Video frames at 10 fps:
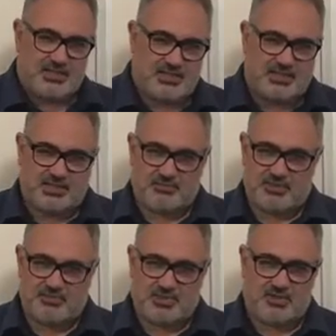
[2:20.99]
and
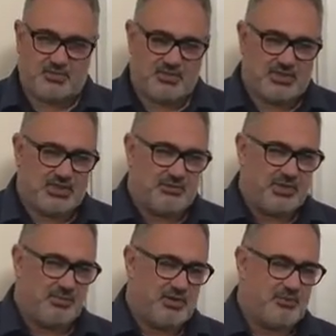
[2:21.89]
symptoms are the ones that
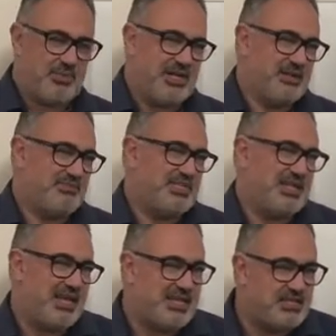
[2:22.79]
people are perhaps
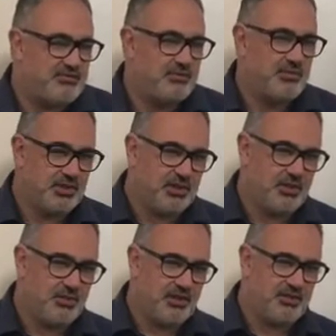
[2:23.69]
less familiar
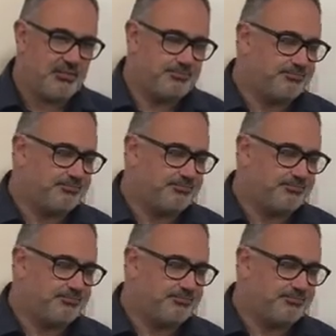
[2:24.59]
with.